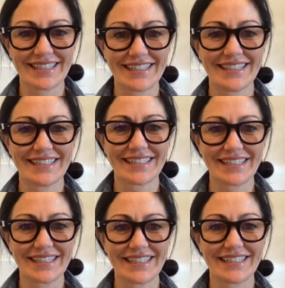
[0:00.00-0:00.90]

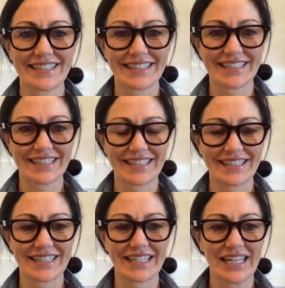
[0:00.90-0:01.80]

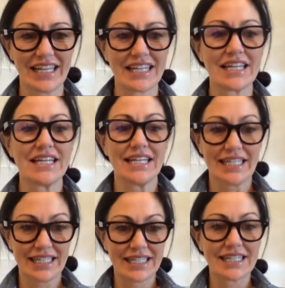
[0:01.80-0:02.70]

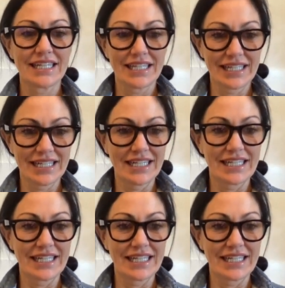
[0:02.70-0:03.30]
(silent)